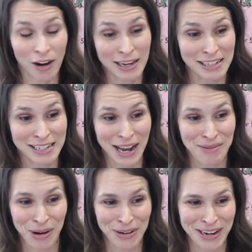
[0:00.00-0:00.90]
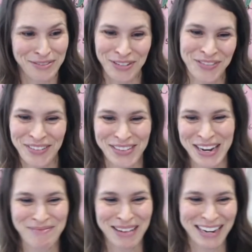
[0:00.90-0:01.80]
easy time holding it for
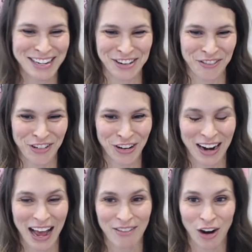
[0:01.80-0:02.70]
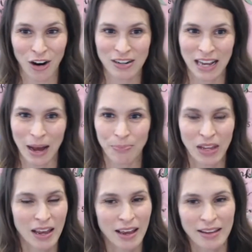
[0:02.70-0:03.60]
15 minutes or if you're going to have a hard time.
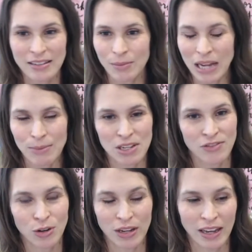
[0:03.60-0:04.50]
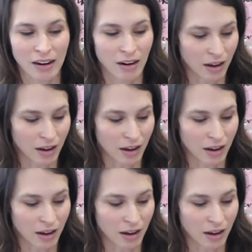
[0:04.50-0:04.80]
Sometimes if you get